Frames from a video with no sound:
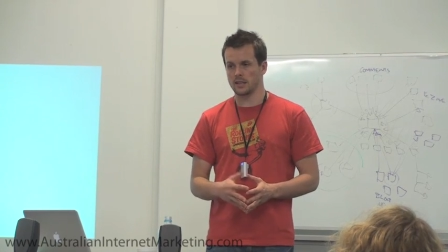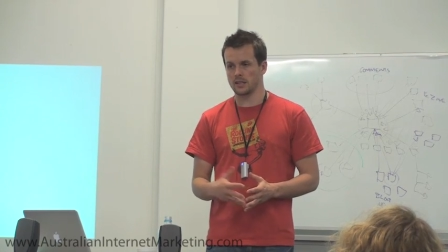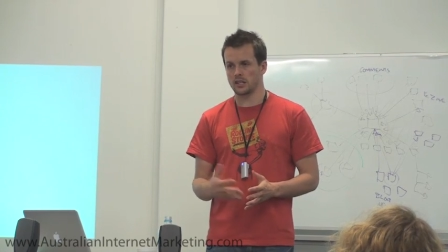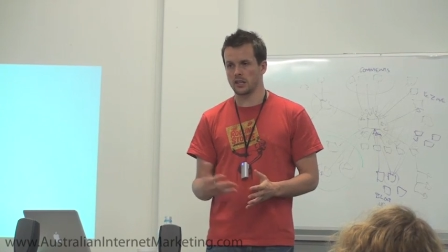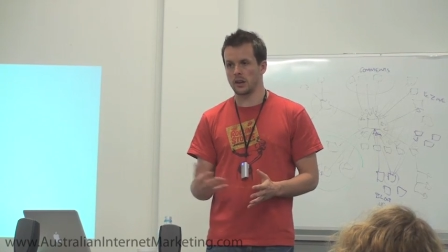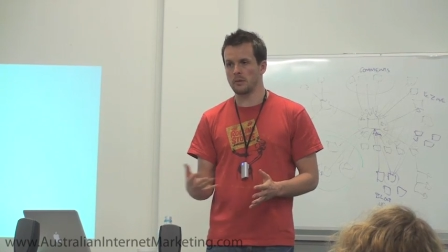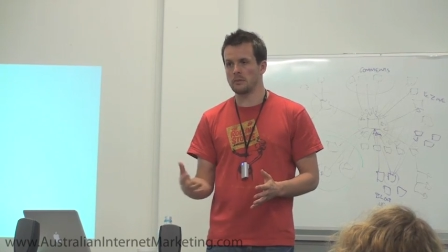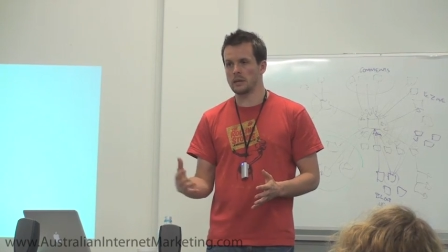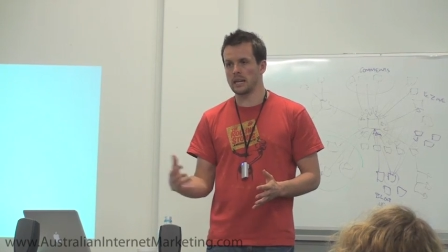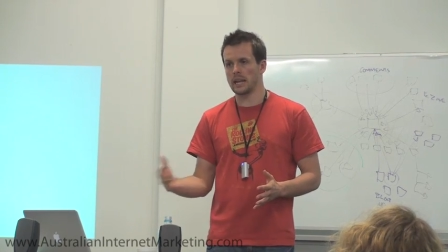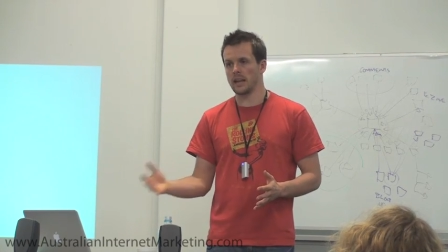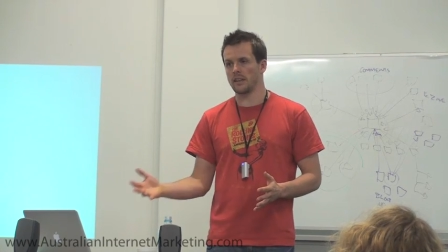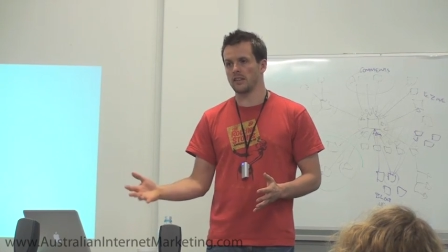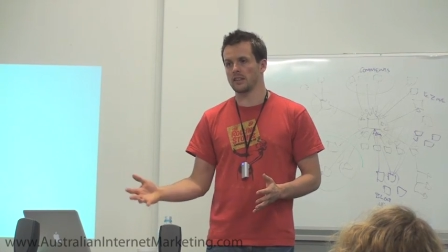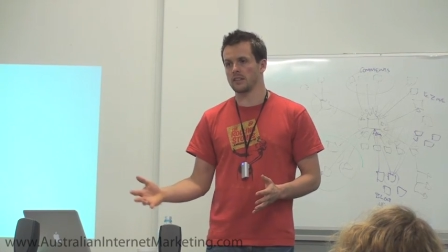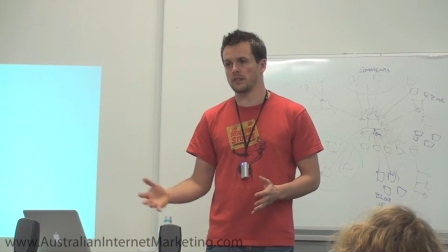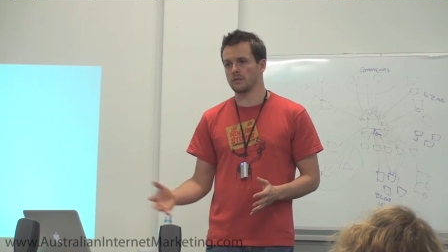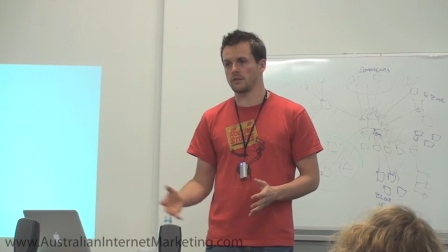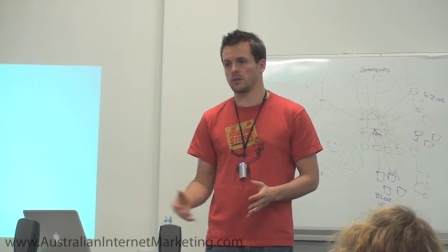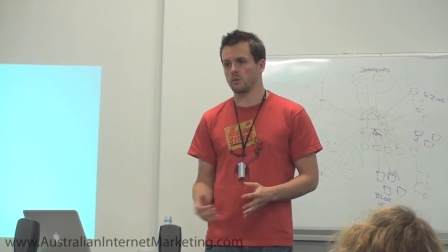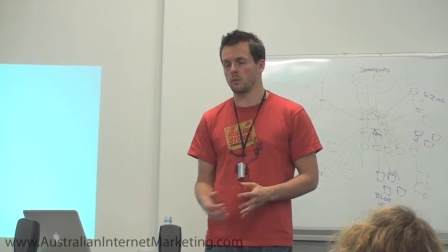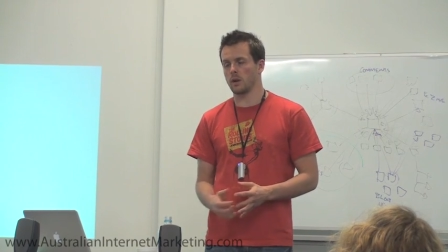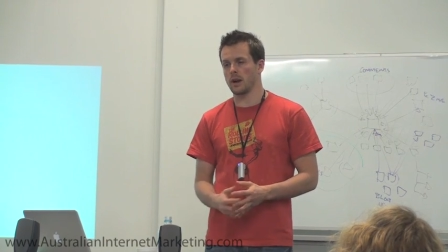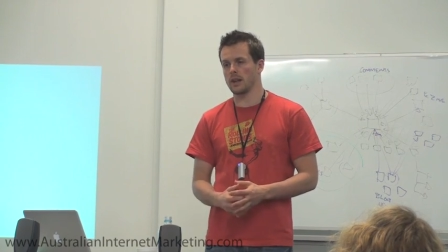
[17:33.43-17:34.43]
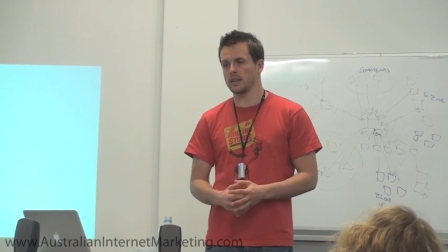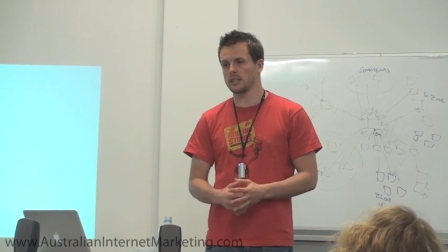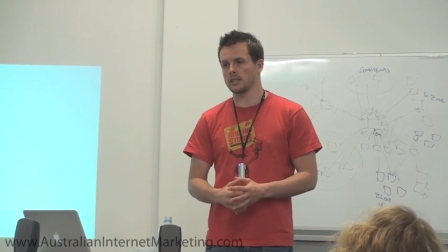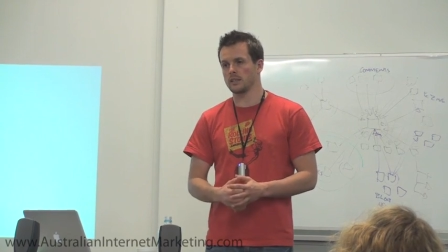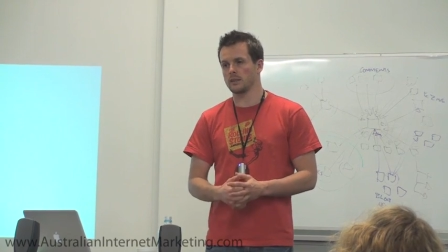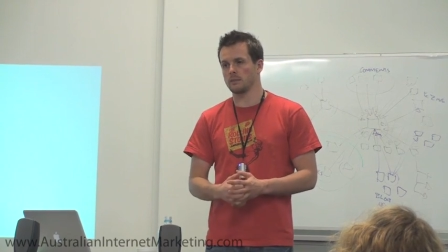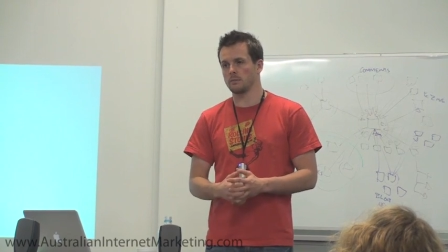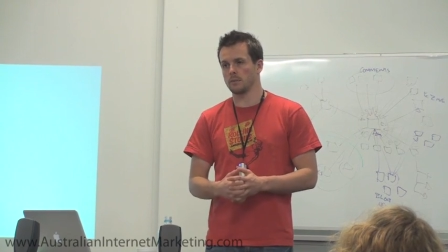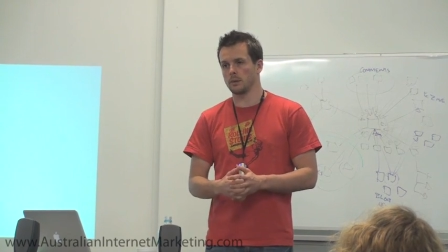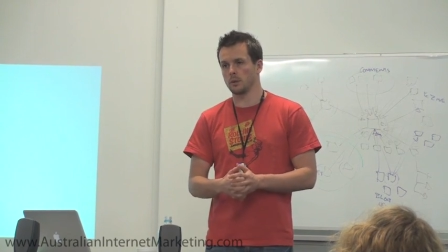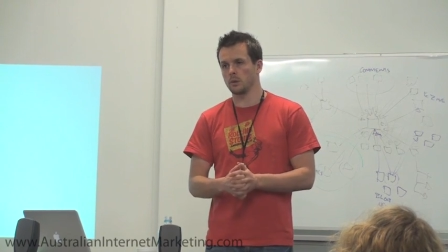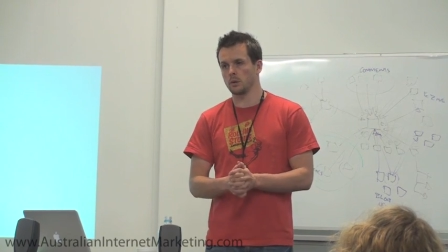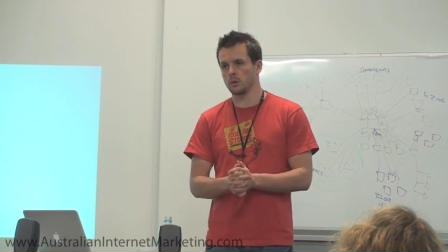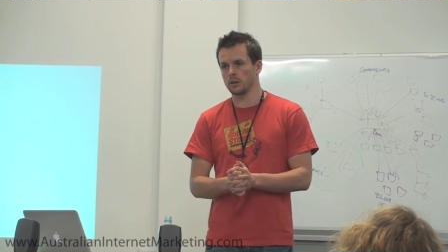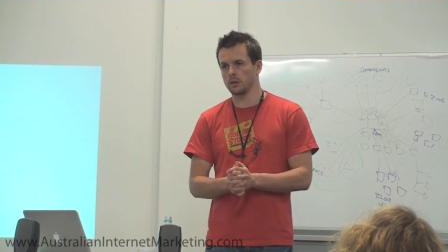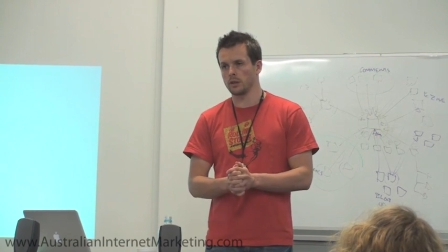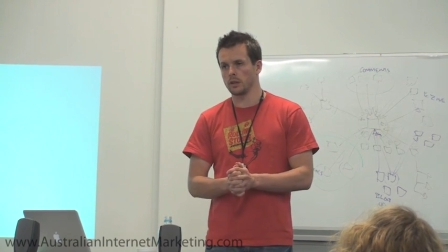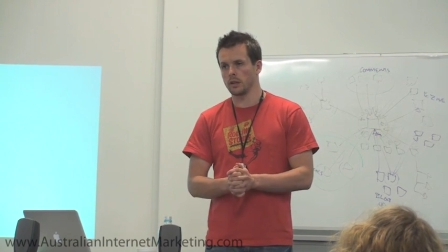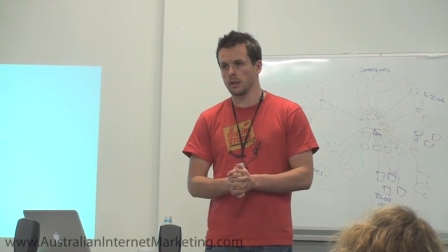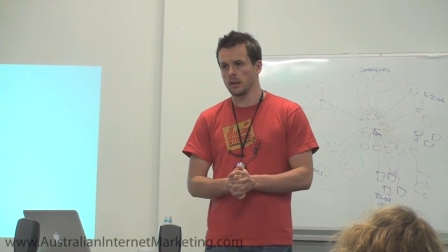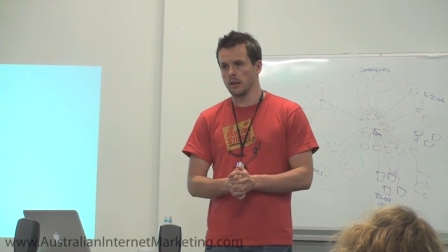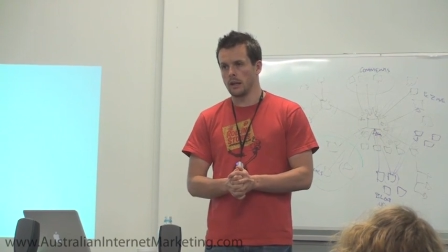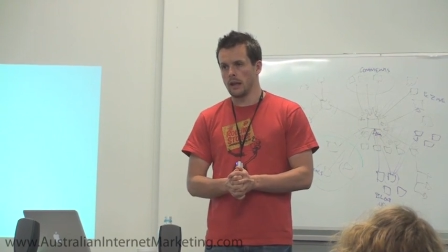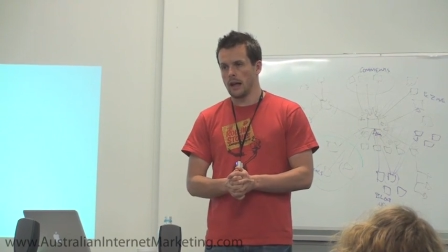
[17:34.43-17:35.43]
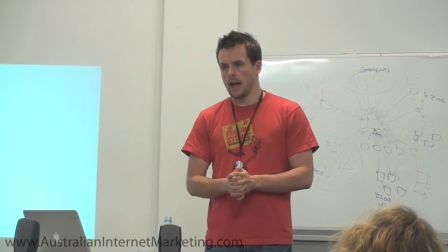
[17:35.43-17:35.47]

There's so many other different ways to build